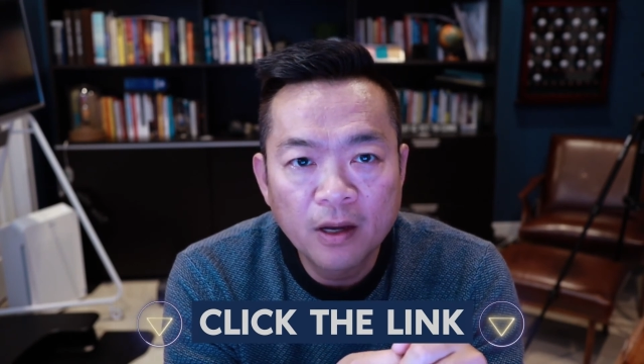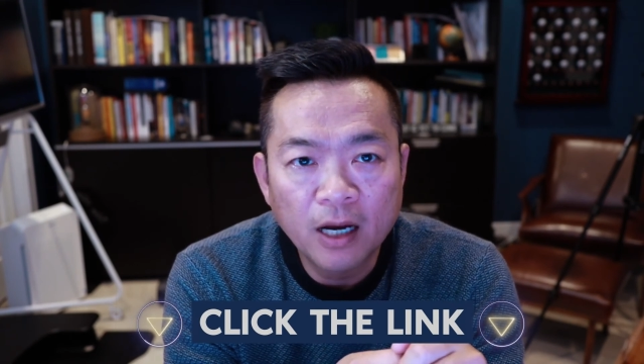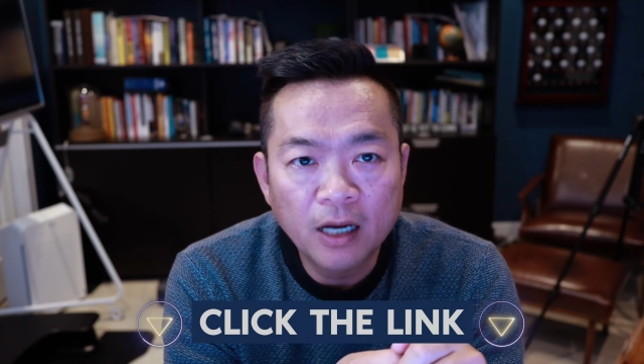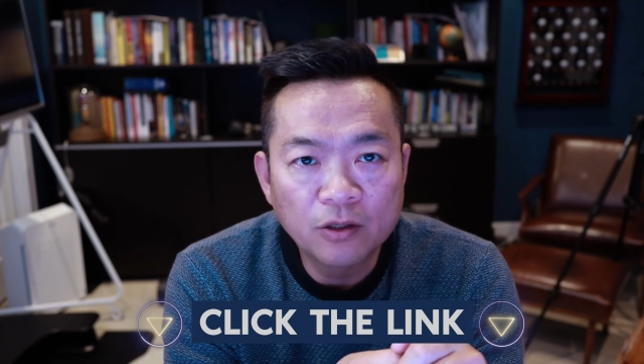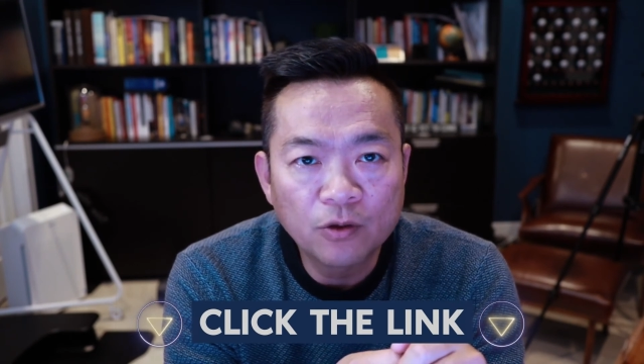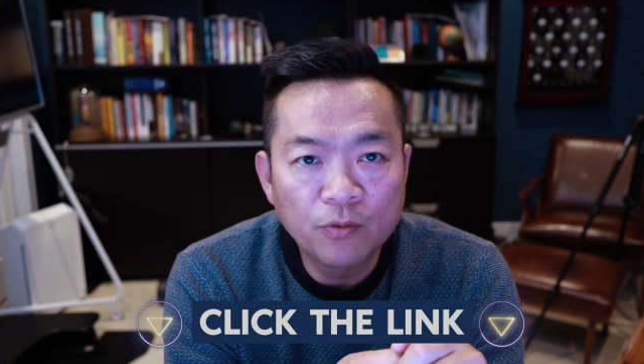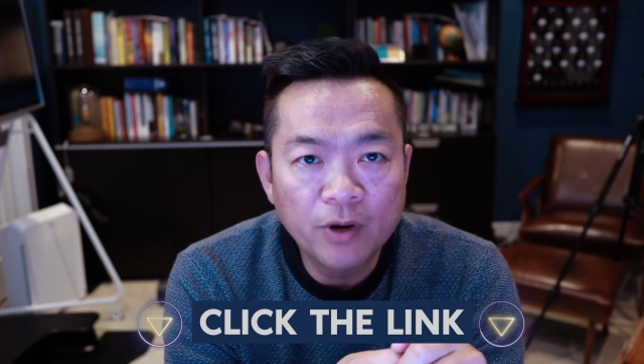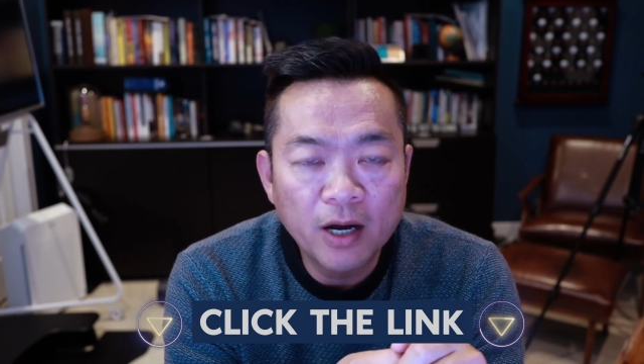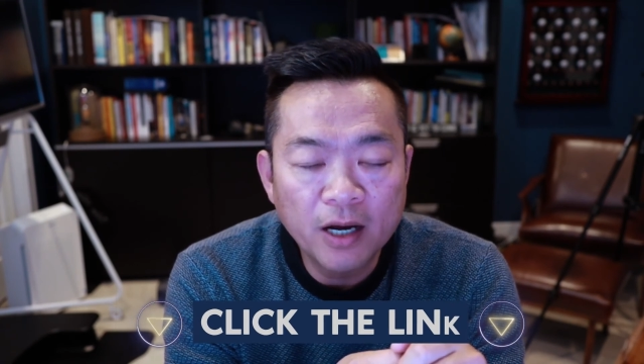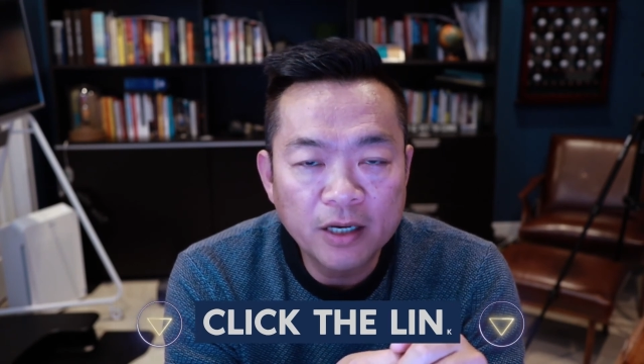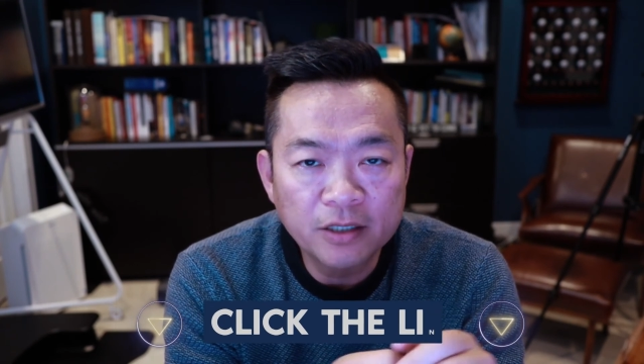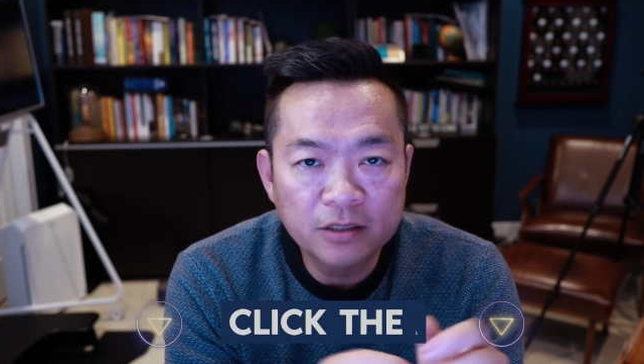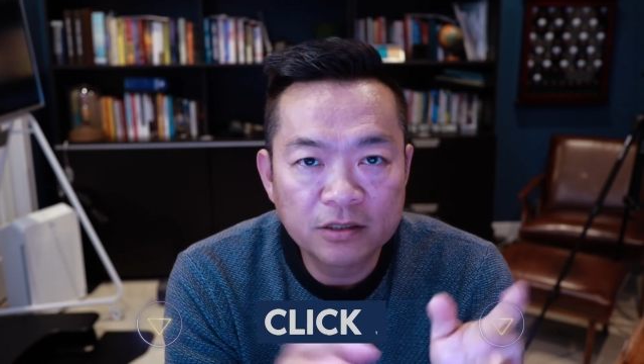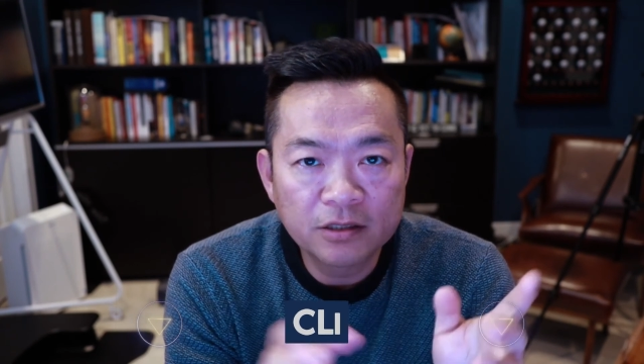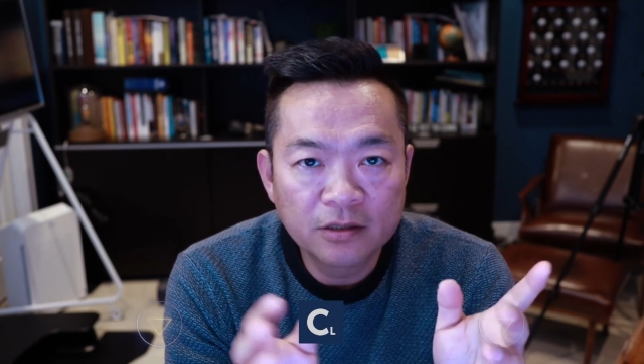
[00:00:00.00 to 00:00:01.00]

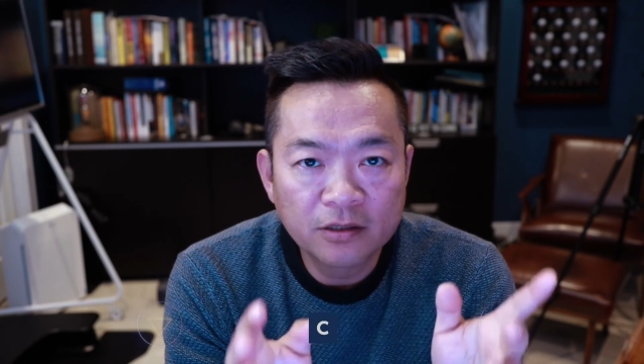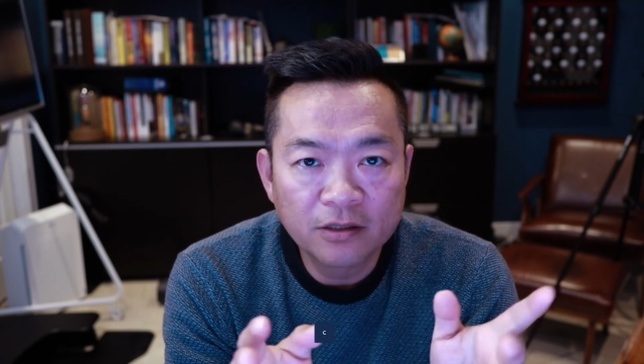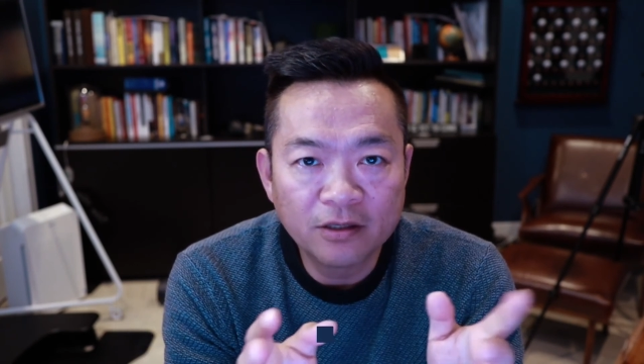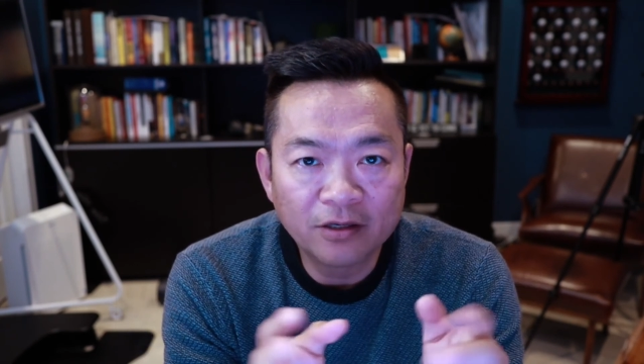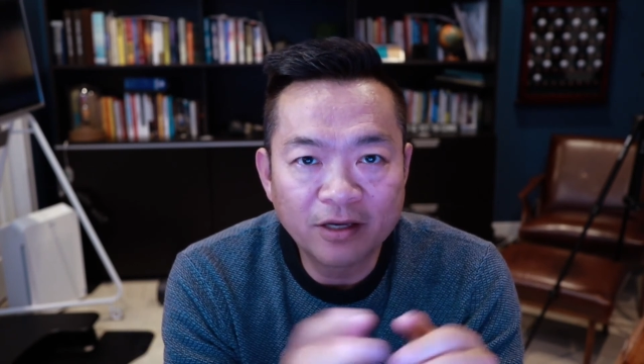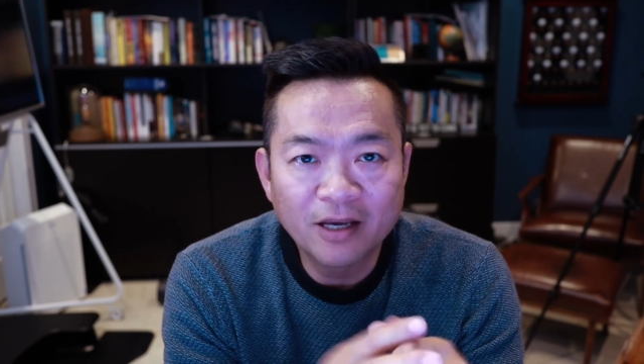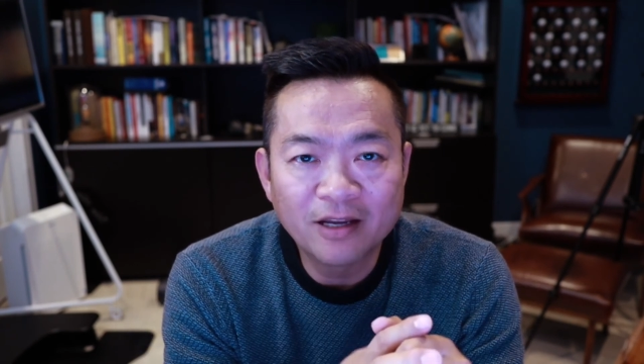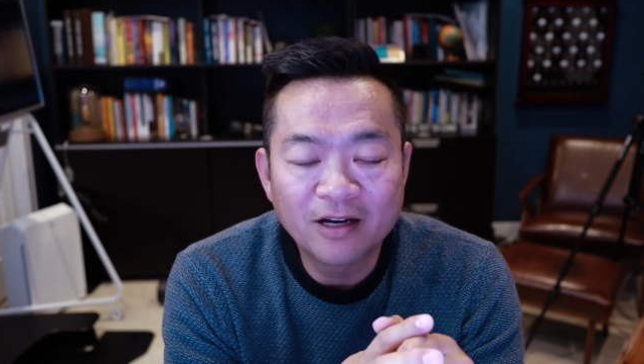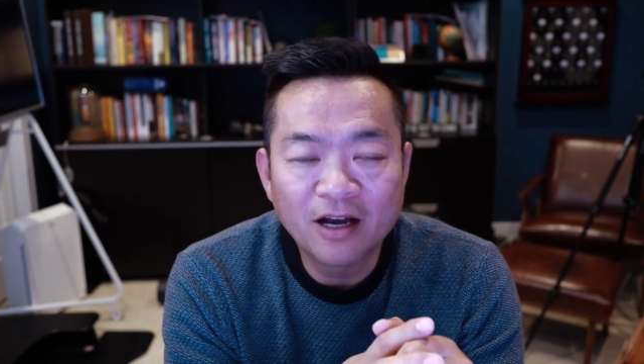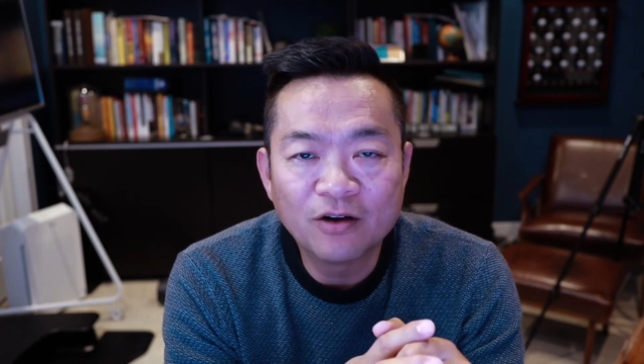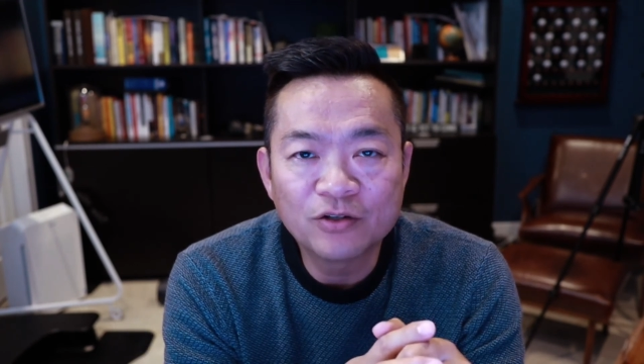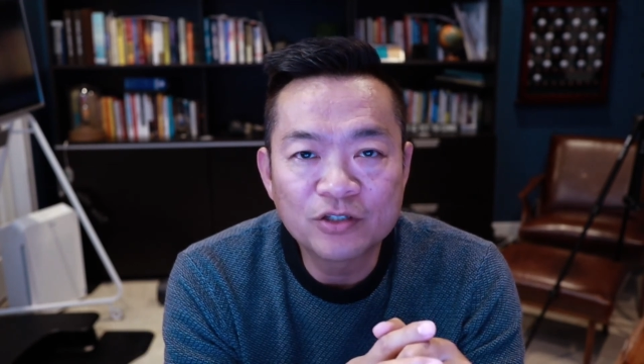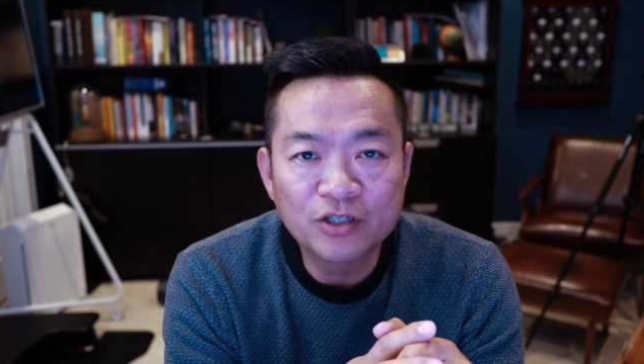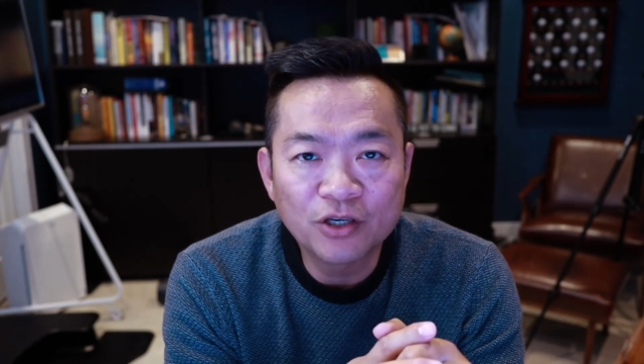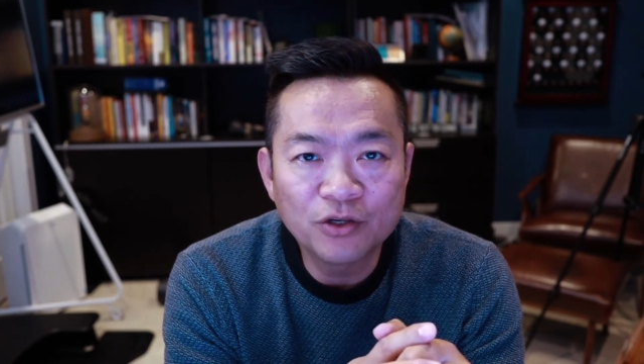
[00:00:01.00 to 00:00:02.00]
Otherwise, again,
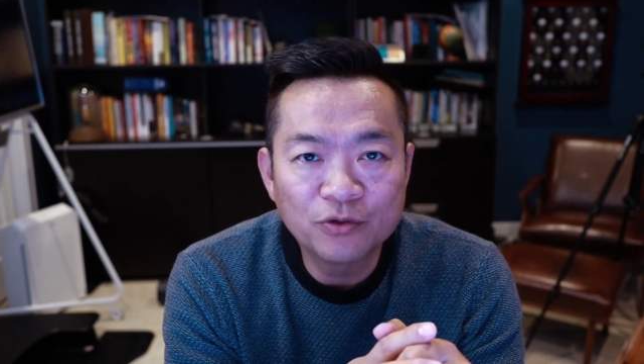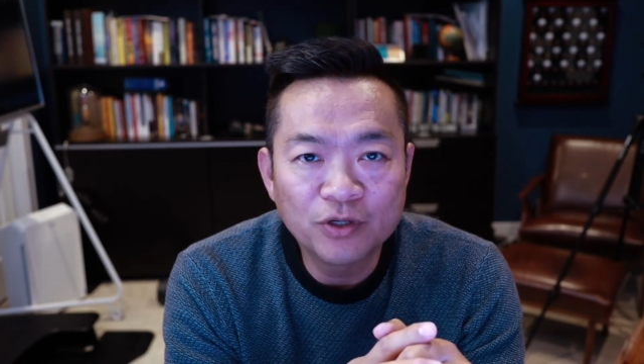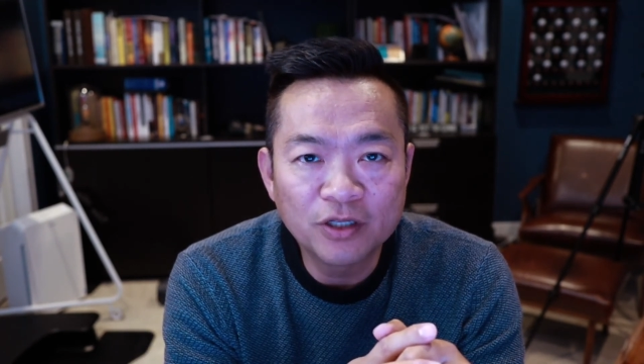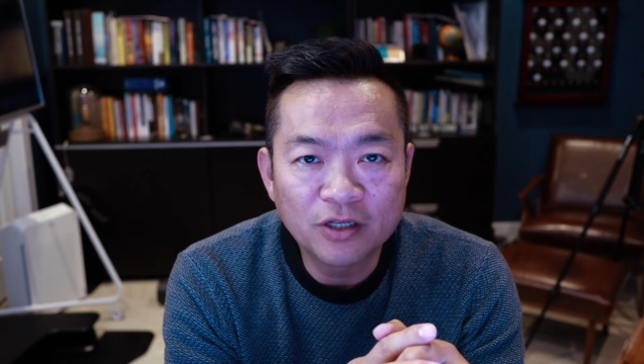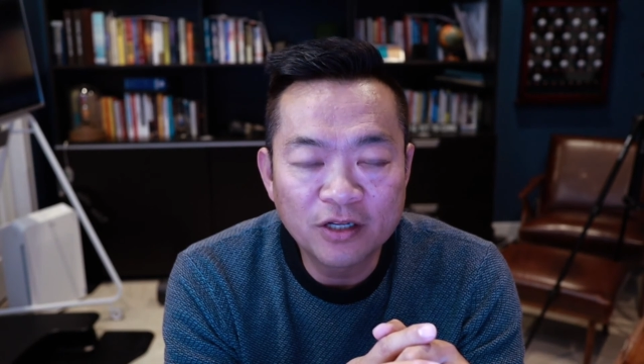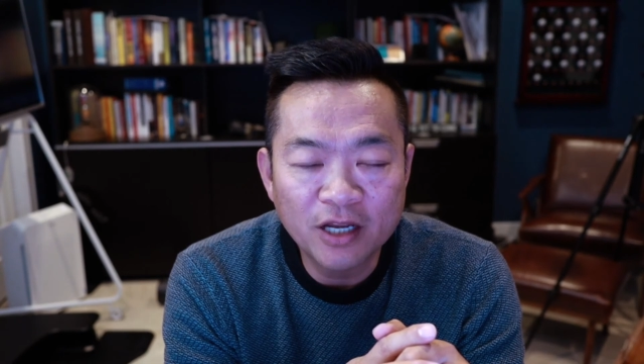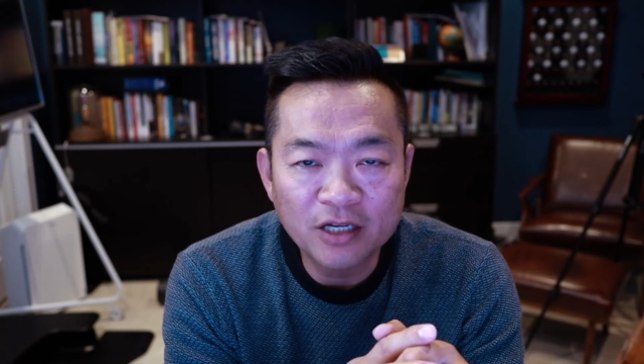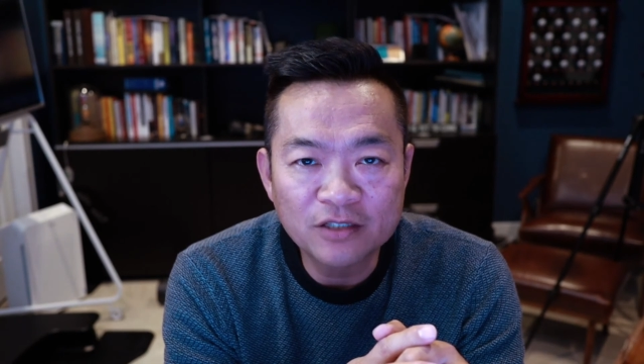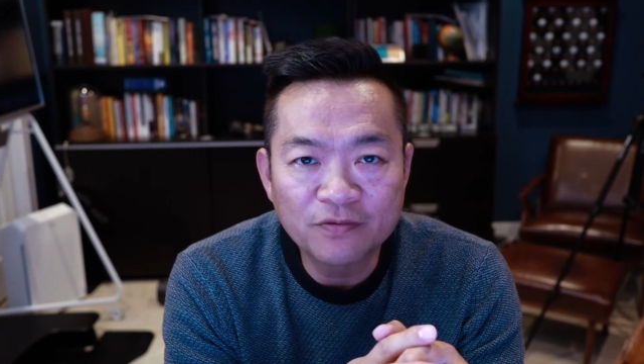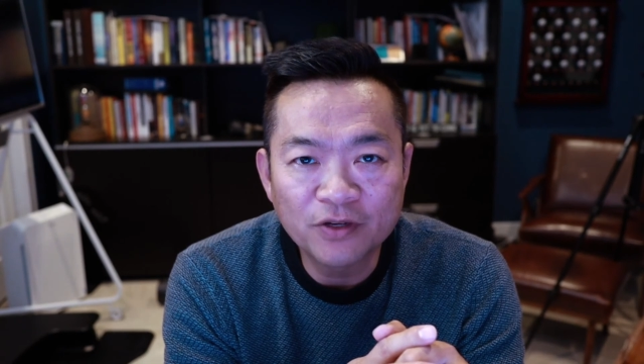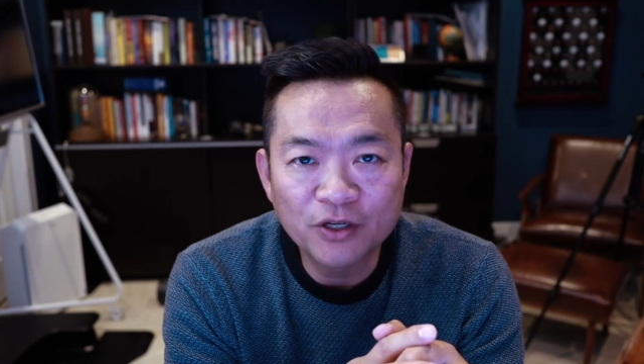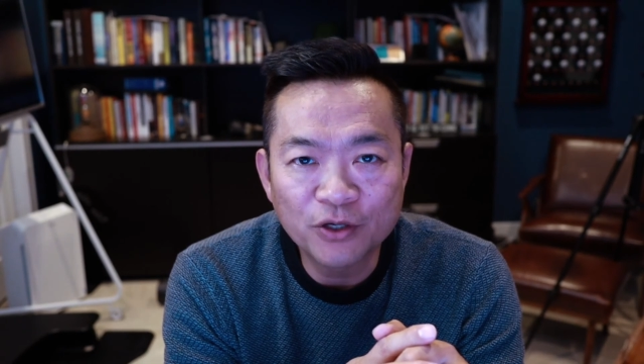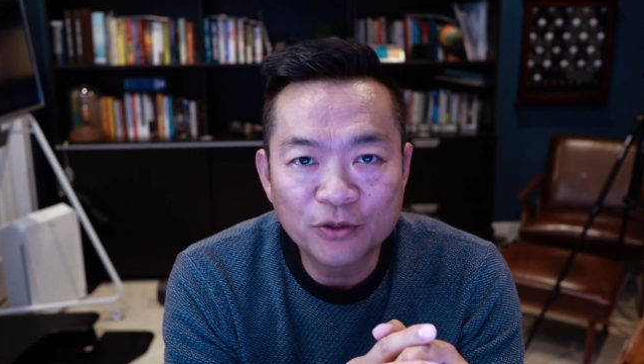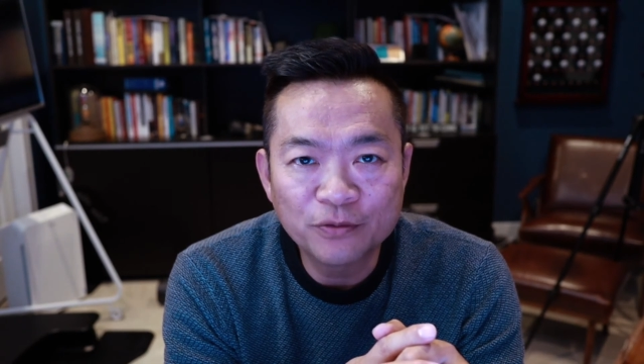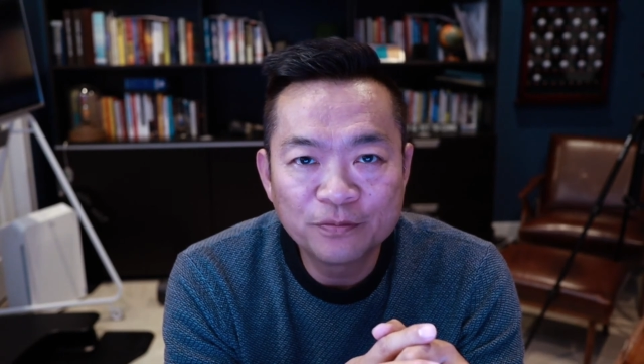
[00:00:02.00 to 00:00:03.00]
I'll see you in the next
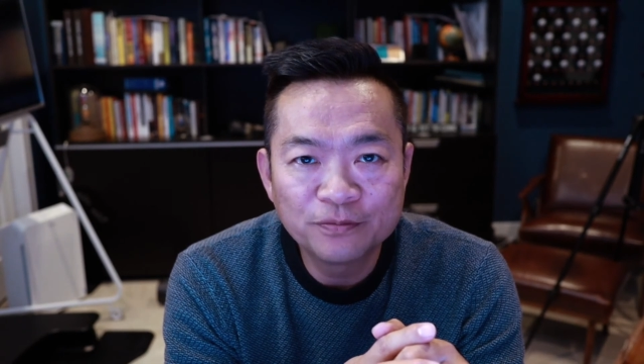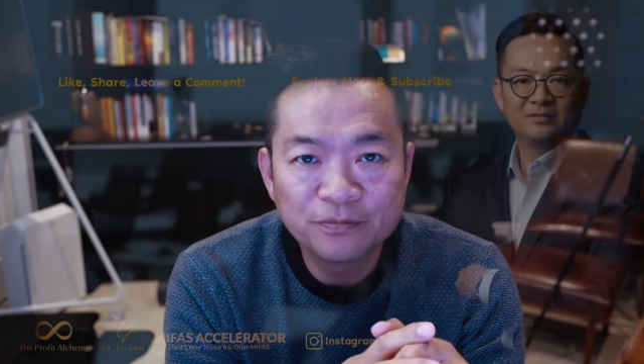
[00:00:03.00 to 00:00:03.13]
video.